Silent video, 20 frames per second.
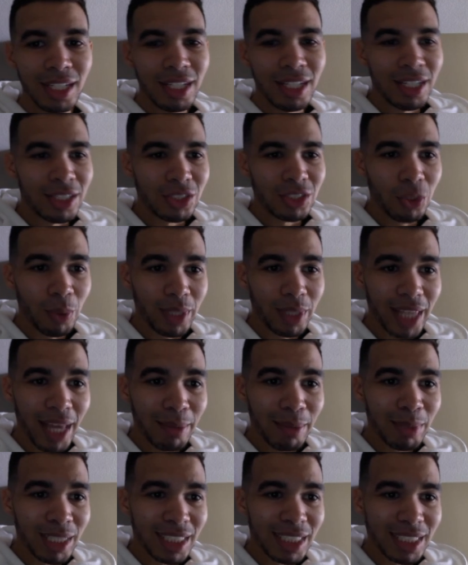So with that
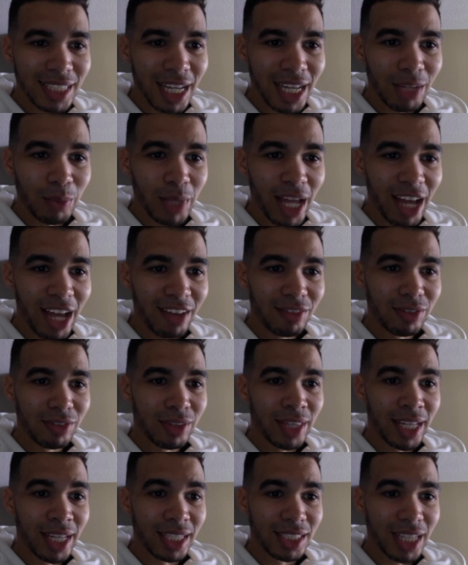being said, we have
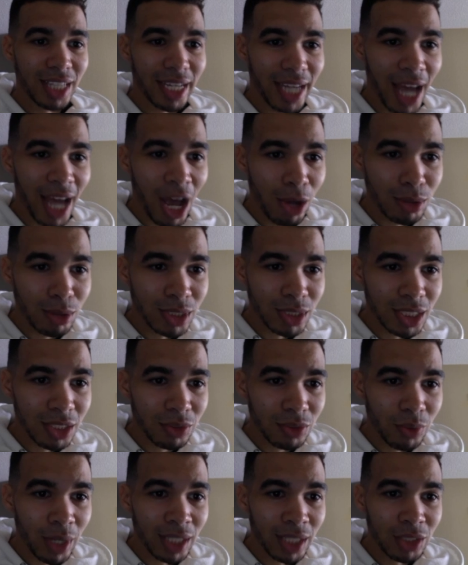things like housing,
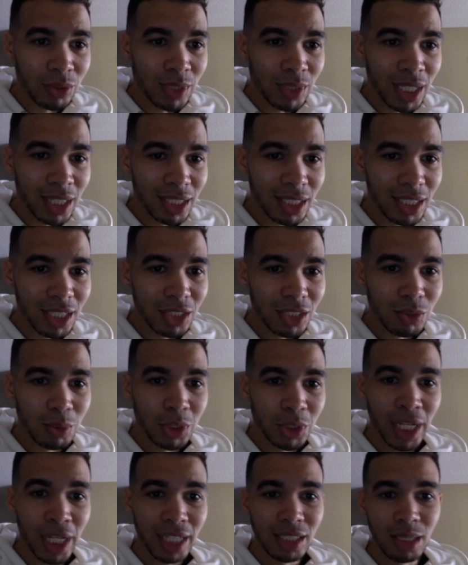rent, utilities,
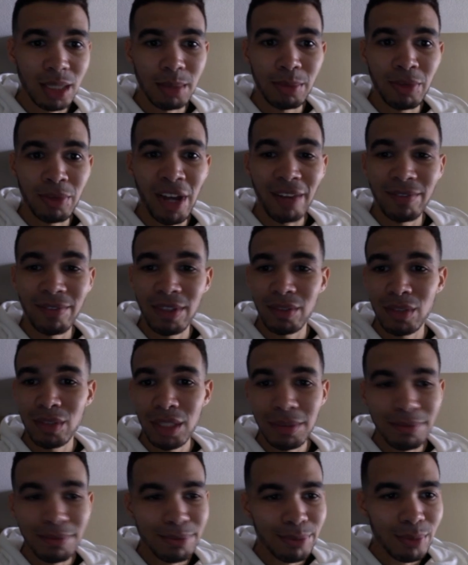which takes up
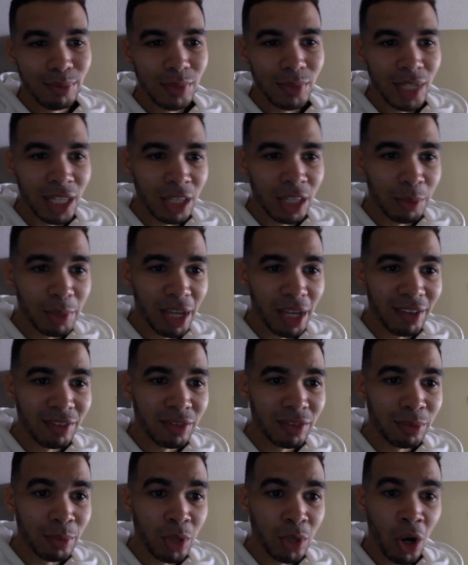$550, and then we have
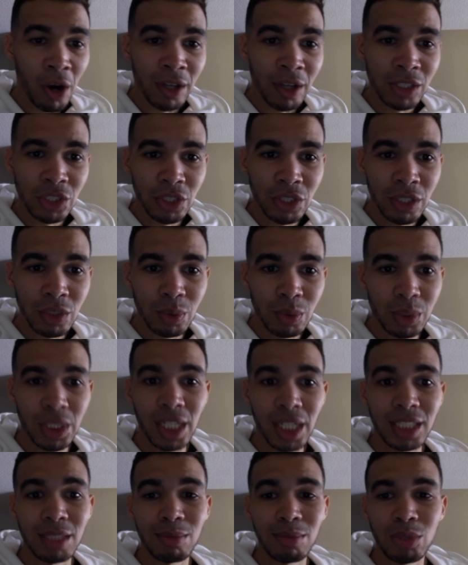car insurance, which
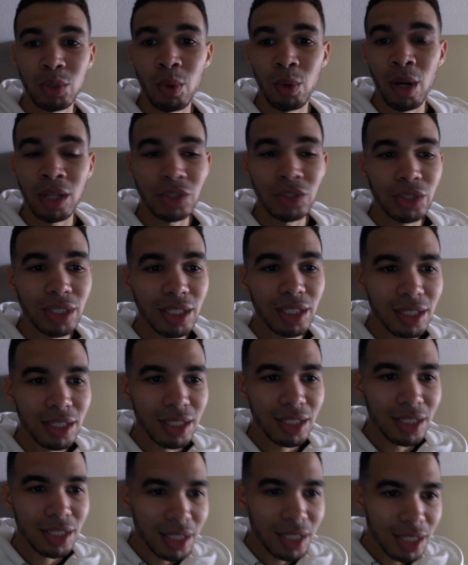takes up $200,
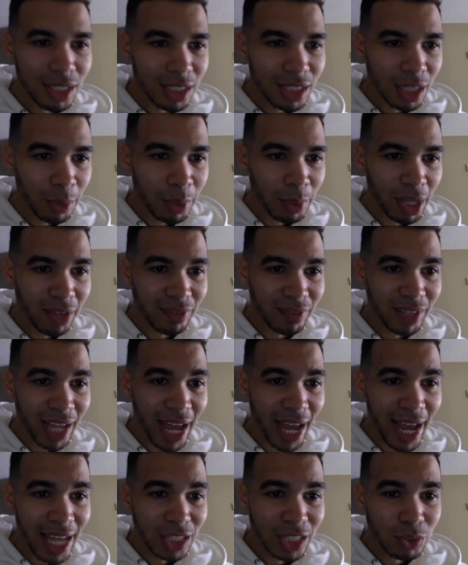and we have
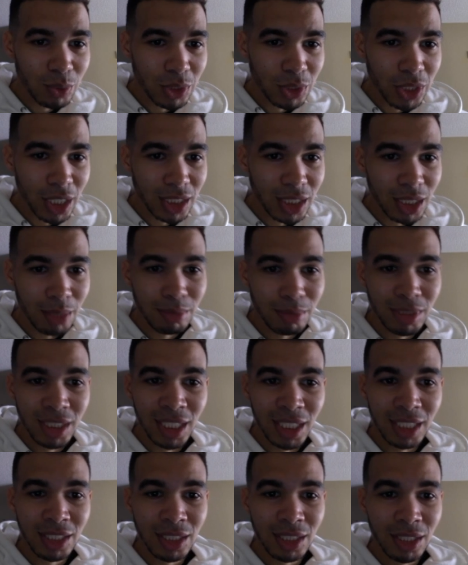gas, which takes up
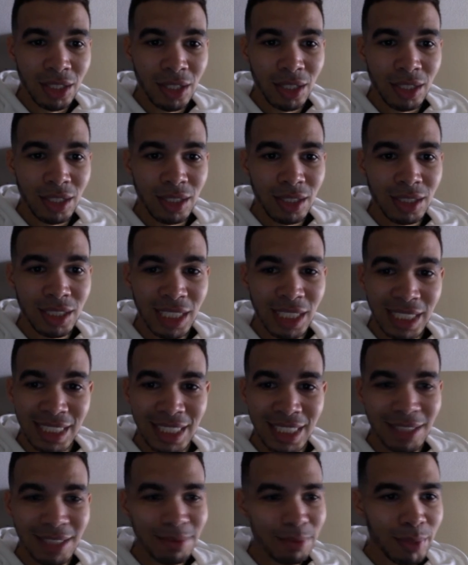
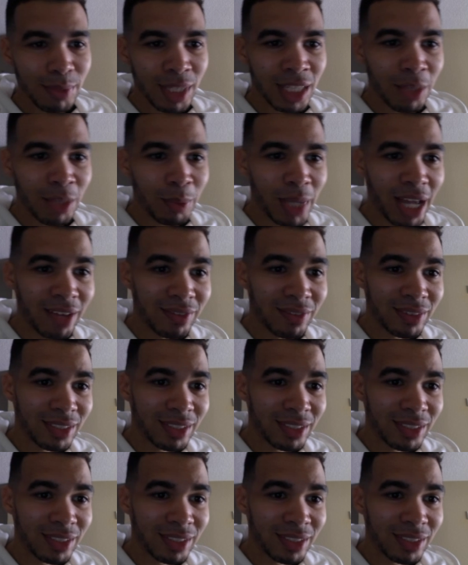$660, and then we have